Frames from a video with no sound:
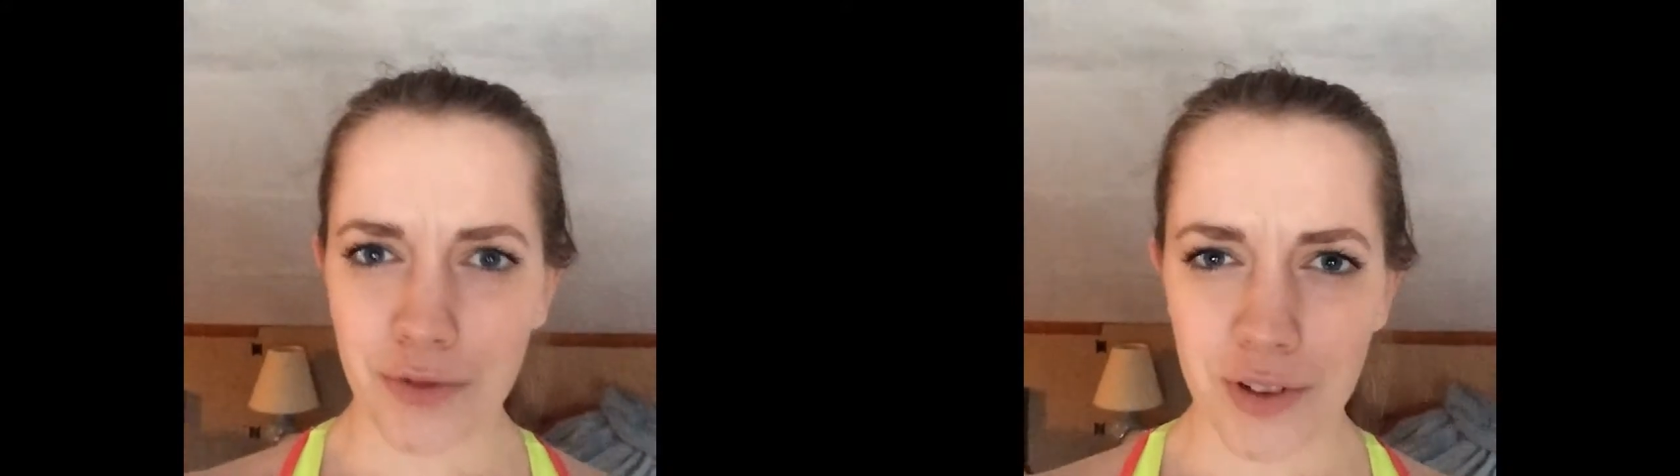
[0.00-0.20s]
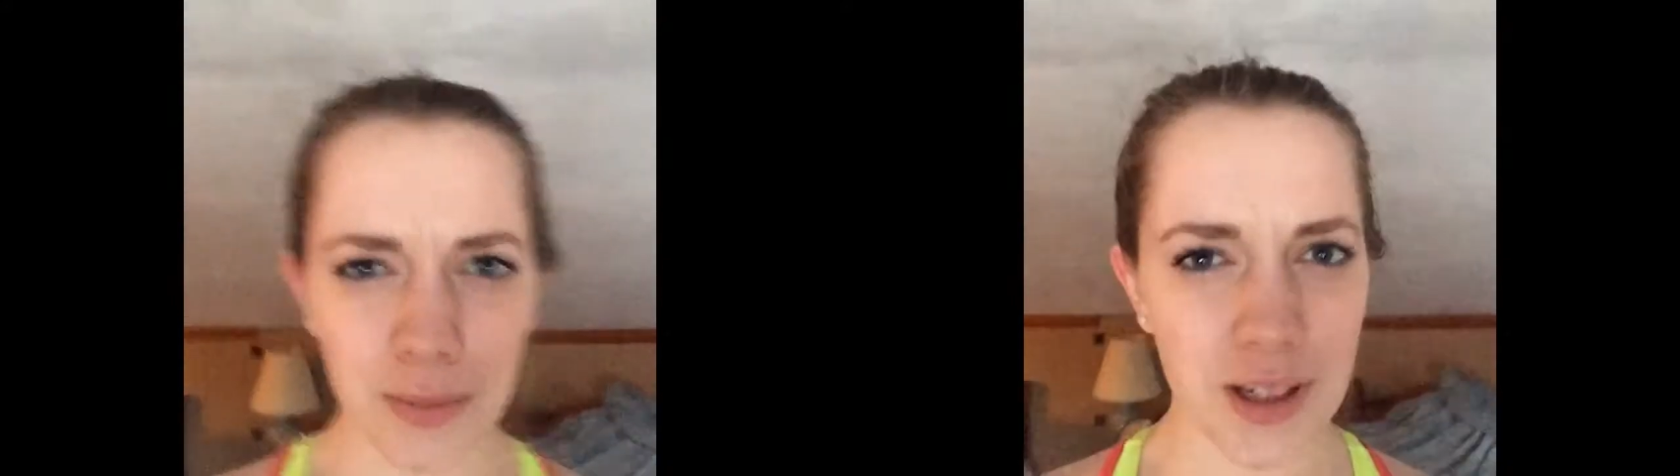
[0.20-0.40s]

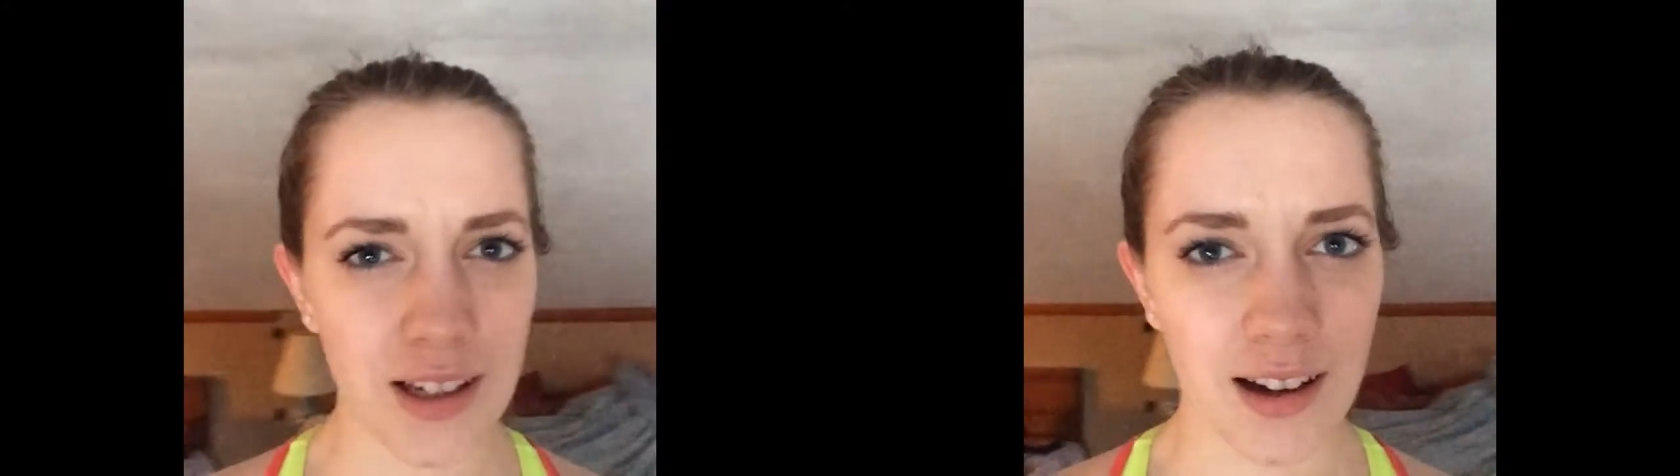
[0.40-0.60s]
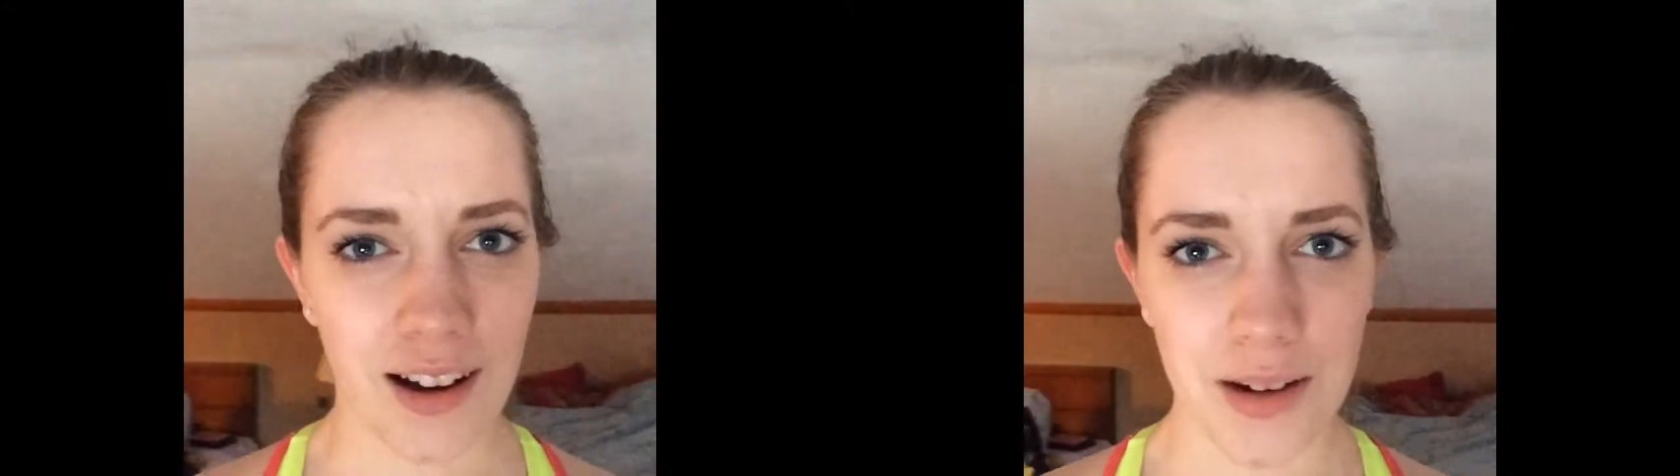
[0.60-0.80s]

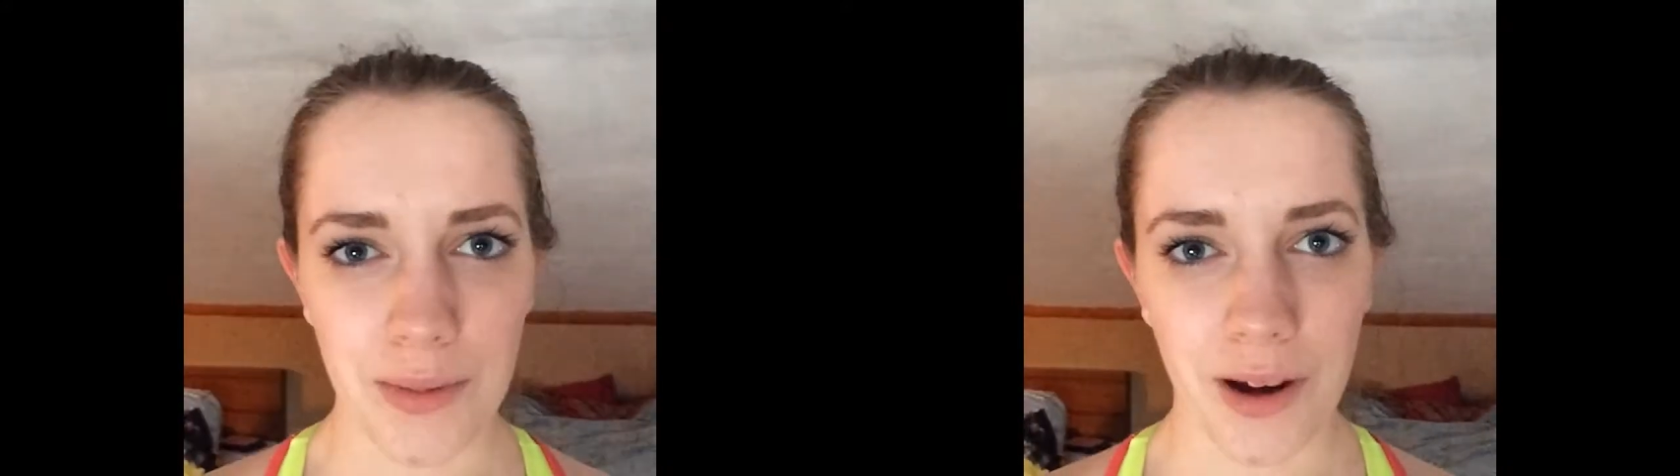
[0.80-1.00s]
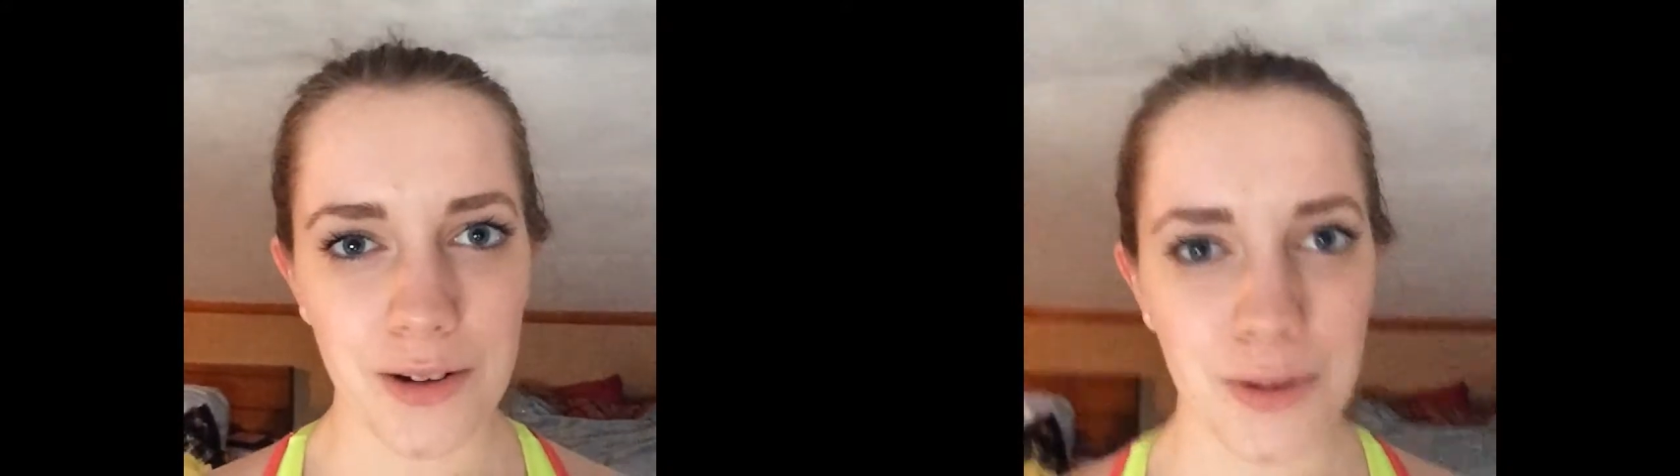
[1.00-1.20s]
filming on
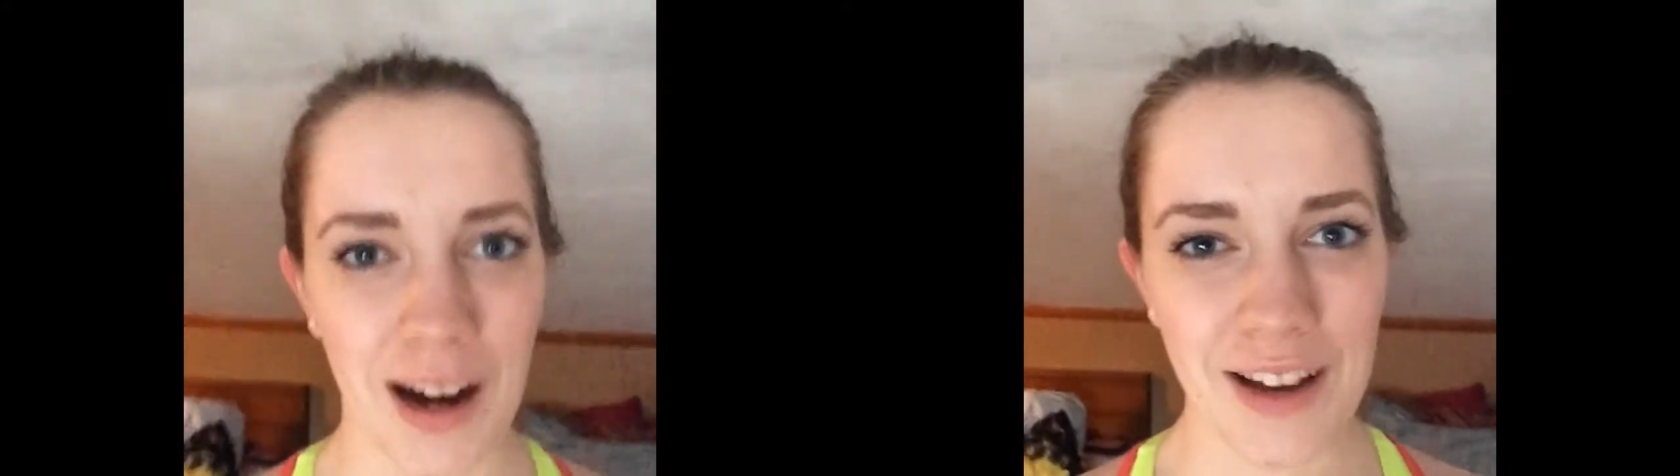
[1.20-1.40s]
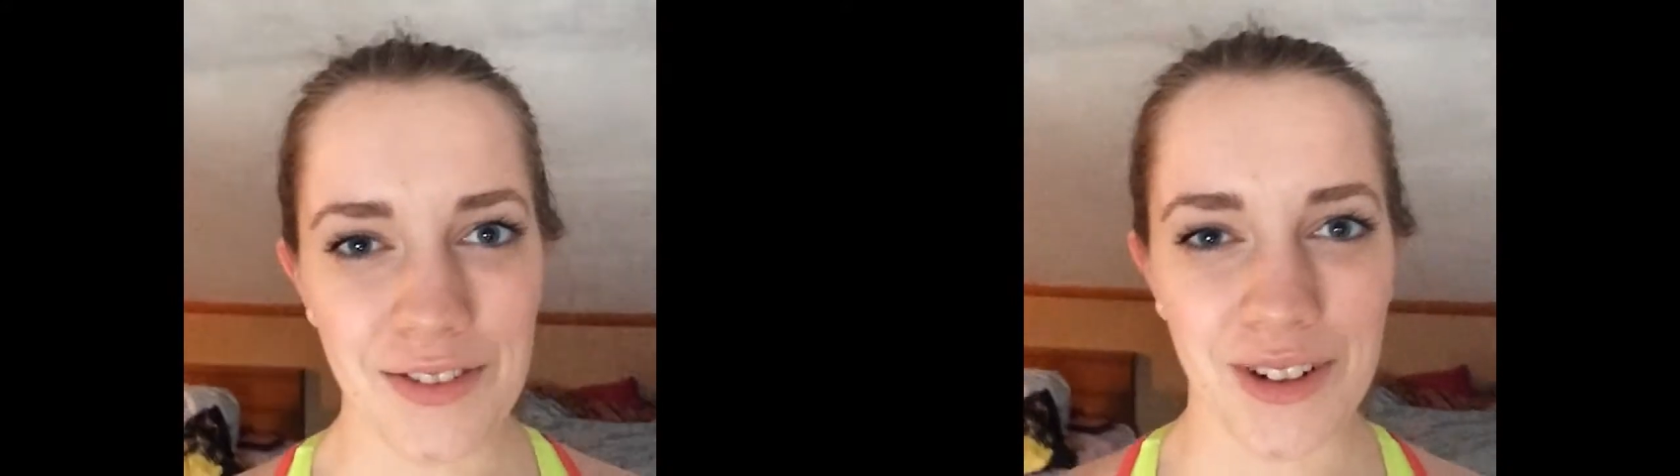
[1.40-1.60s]
my new
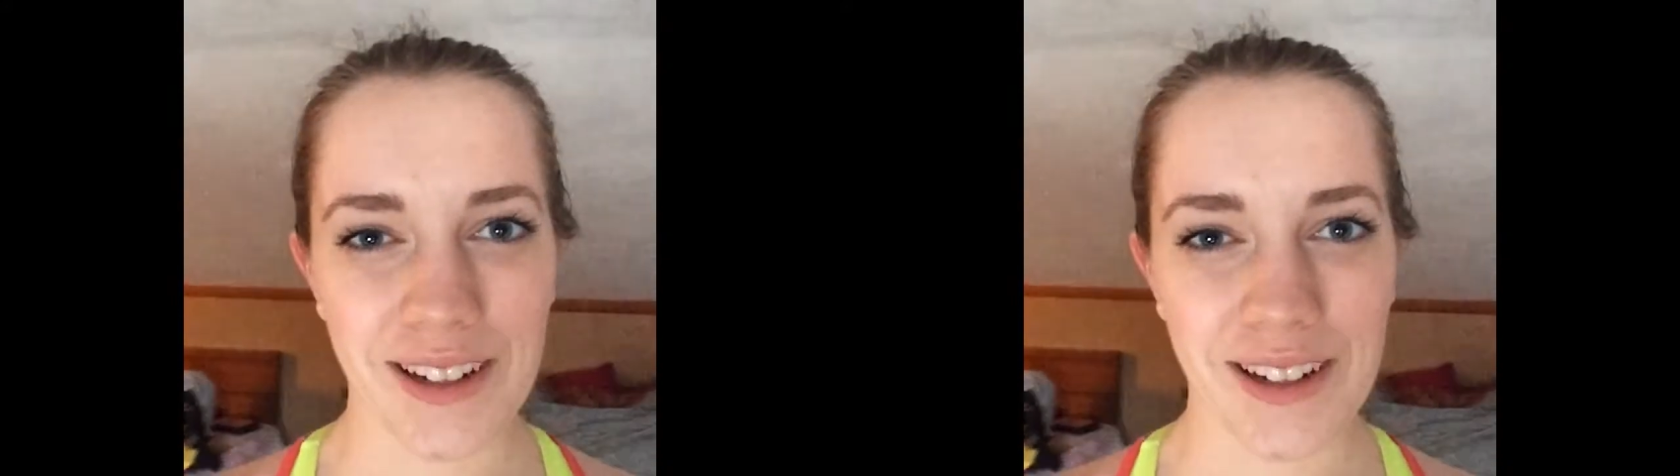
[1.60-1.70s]
iPhone.